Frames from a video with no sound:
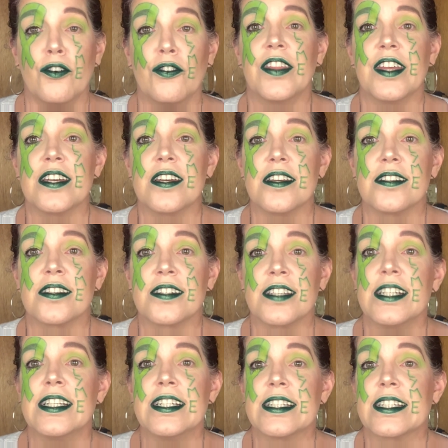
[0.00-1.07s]
The
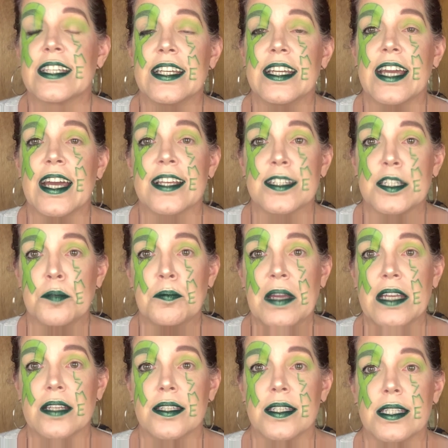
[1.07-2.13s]
CDC
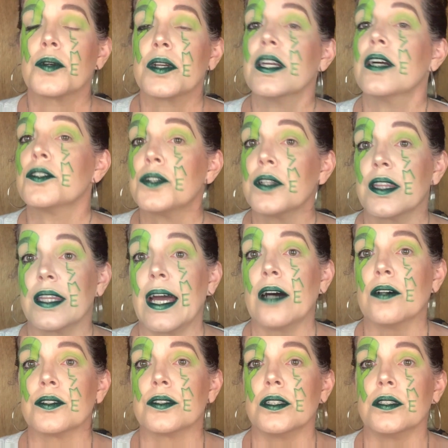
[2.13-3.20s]
estimates
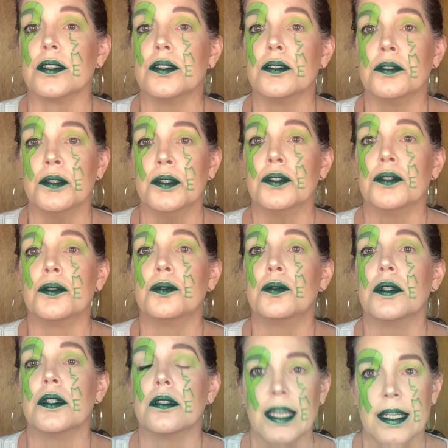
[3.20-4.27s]
300,000 new
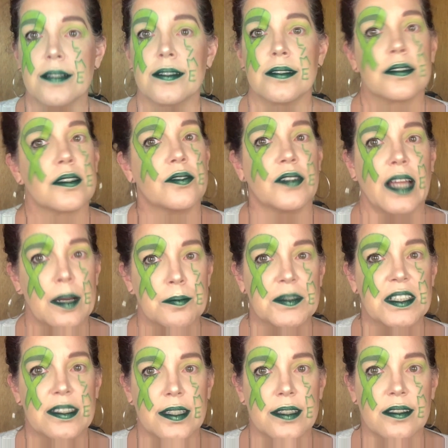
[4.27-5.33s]
cases of Lyme
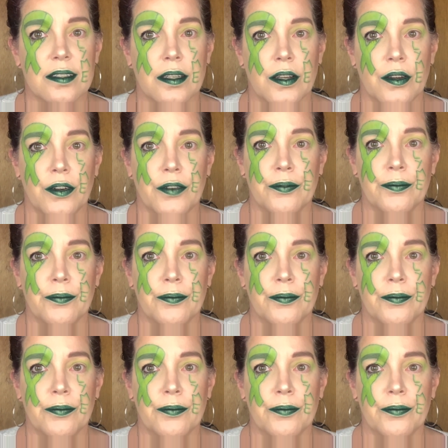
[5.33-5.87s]
disease a year.